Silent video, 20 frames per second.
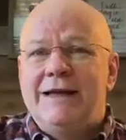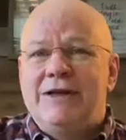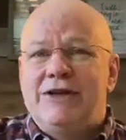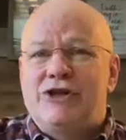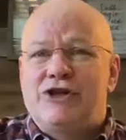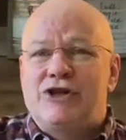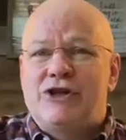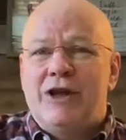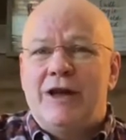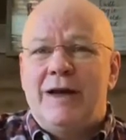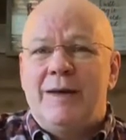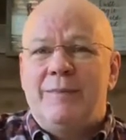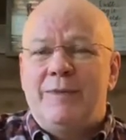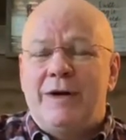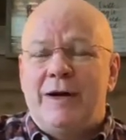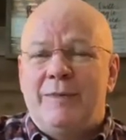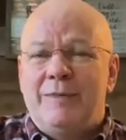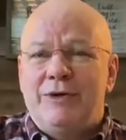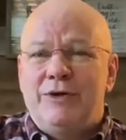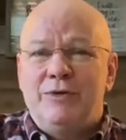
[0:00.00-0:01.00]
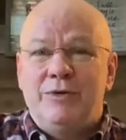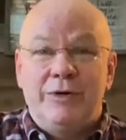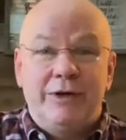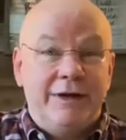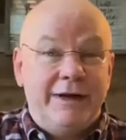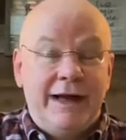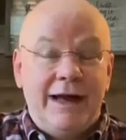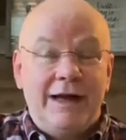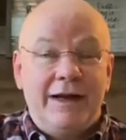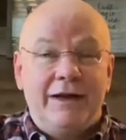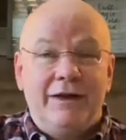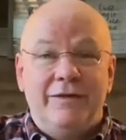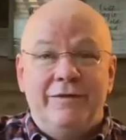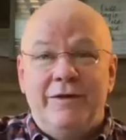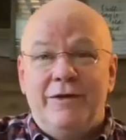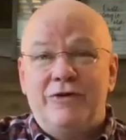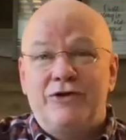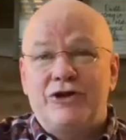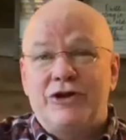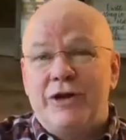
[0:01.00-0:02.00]
step, and I'll be doing a daily
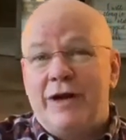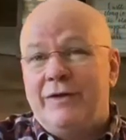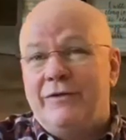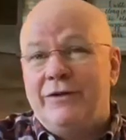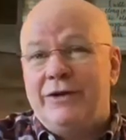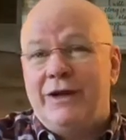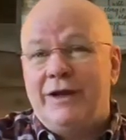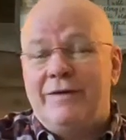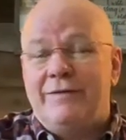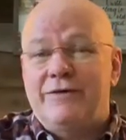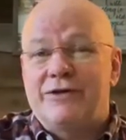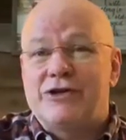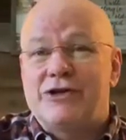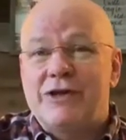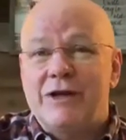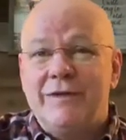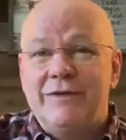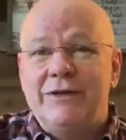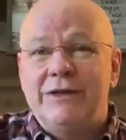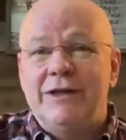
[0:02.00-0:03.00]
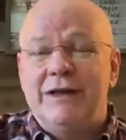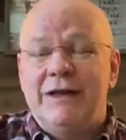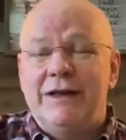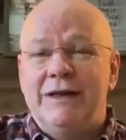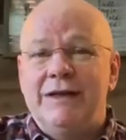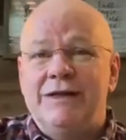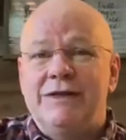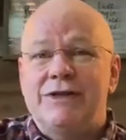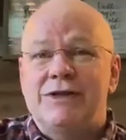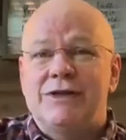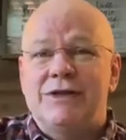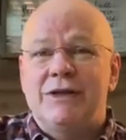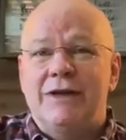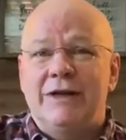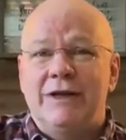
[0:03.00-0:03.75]
devotion every day for 7 days